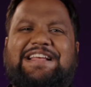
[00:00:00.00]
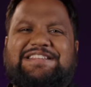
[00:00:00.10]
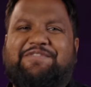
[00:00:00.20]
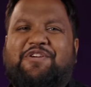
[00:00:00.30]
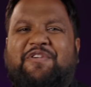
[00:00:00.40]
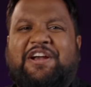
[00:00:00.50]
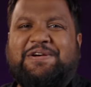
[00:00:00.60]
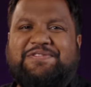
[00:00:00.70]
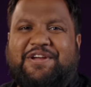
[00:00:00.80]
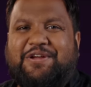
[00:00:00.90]
these review
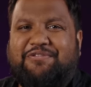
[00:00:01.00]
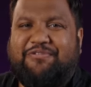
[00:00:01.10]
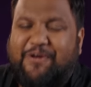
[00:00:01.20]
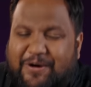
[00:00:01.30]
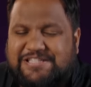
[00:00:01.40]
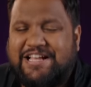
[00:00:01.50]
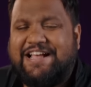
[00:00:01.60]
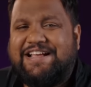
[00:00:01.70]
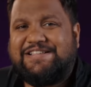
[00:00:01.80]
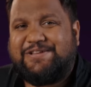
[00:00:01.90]
videos for you folks.
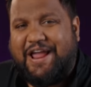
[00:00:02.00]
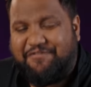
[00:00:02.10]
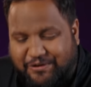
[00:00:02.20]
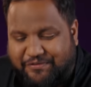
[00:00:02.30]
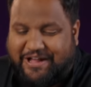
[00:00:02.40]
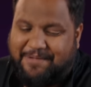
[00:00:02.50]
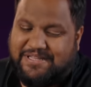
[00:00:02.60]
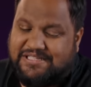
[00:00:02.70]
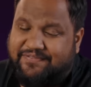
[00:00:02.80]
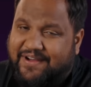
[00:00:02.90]
So if you've come
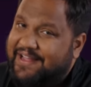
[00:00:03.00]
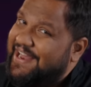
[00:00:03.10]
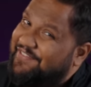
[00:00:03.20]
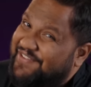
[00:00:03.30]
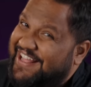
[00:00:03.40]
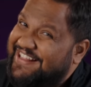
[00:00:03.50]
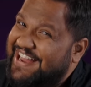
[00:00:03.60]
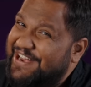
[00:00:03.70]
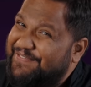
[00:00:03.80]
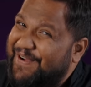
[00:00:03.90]
this far and if you like the
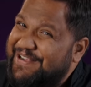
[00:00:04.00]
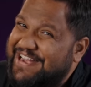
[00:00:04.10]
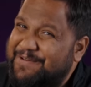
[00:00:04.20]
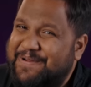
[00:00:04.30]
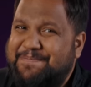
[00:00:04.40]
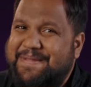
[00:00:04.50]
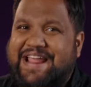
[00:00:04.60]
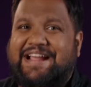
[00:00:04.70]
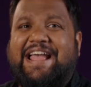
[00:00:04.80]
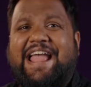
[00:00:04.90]
kind of content we
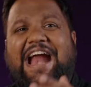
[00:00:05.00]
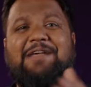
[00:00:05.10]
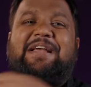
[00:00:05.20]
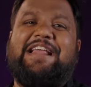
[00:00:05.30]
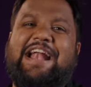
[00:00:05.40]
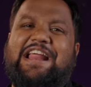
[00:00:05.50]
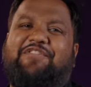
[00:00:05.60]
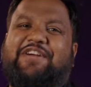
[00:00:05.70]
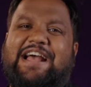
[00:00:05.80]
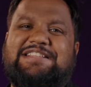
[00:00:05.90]
make, it'd be great if
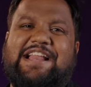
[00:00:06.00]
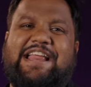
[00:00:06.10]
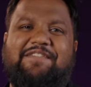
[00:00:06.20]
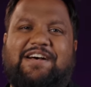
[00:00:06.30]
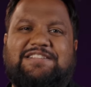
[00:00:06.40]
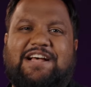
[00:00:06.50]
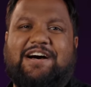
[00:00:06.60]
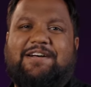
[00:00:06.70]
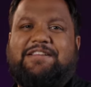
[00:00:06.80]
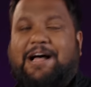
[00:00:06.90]
you guys can give us
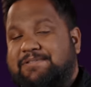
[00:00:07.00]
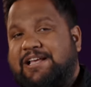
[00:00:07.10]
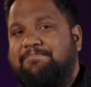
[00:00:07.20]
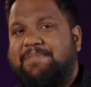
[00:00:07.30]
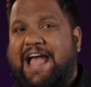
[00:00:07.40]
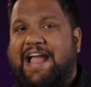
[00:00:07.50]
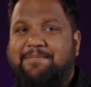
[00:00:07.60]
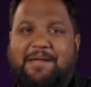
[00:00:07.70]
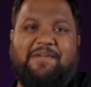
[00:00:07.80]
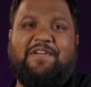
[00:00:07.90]
a thumbs up and
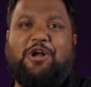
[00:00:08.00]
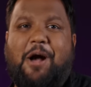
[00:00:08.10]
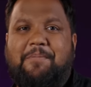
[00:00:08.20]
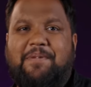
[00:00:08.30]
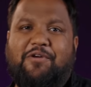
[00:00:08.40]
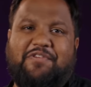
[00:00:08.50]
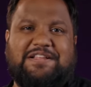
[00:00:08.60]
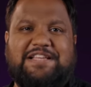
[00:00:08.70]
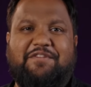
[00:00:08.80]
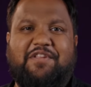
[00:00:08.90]
maybe even comment below for the
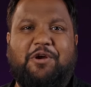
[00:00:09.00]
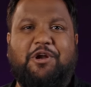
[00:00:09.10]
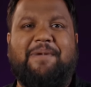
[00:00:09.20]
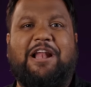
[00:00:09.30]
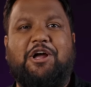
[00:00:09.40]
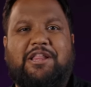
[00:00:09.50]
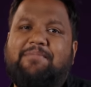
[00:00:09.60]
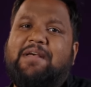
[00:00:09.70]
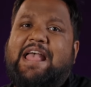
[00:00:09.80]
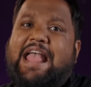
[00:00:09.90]
sake of the YouTube
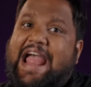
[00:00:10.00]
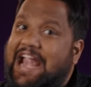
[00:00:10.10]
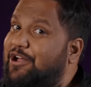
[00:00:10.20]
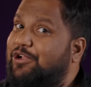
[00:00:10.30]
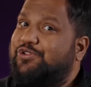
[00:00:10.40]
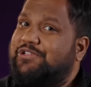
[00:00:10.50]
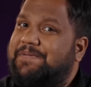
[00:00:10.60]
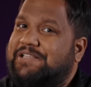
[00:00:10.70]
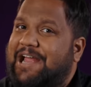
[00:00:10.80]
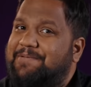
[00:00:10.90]
algorithm. And also
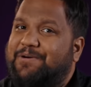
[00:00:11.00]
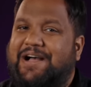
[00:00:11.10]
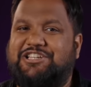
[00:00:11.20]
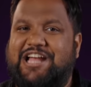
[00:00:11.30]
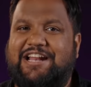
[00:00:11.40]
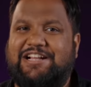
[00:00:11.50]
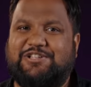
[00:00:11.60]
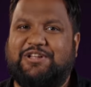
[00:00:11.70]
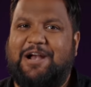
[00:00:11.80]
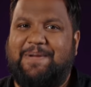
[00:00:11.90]
subscribe to our channel
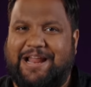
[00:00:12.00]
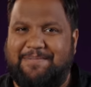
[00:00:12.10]
so that we can